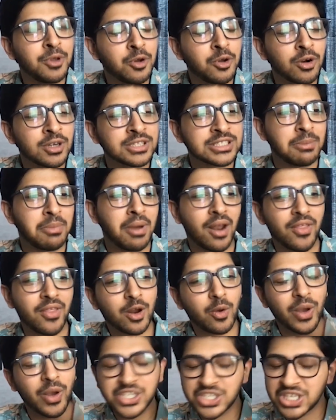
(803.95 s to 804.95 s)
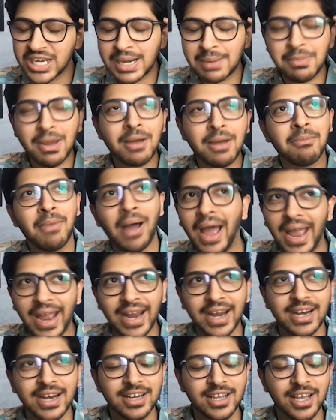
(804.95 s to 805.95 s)
cooks up another question in my
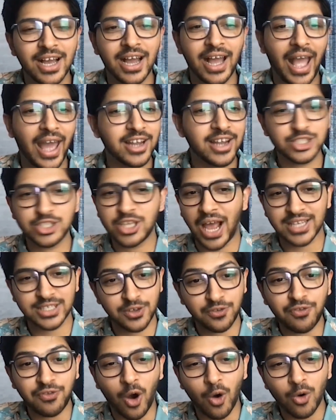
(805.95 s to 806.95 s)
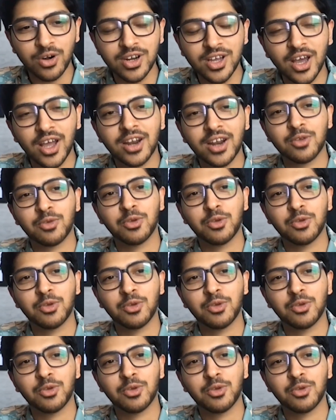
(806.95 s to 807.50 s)
mind. And see, as a founder,